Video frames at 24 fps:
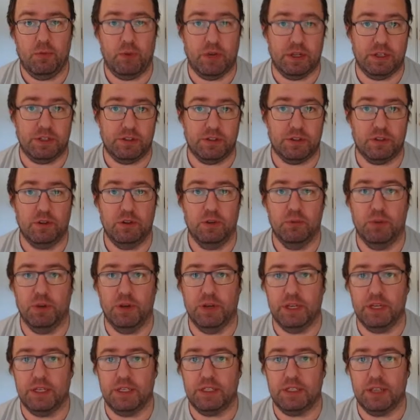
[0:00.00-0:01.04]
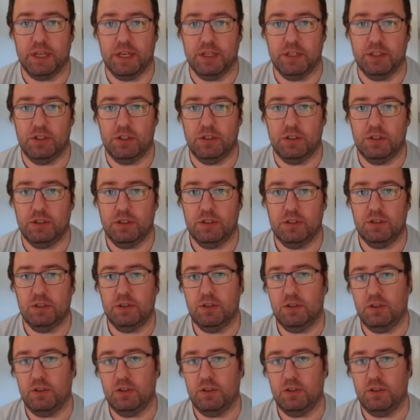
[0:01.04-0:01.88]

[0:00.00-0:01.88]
Rancher Kubernetes Engine,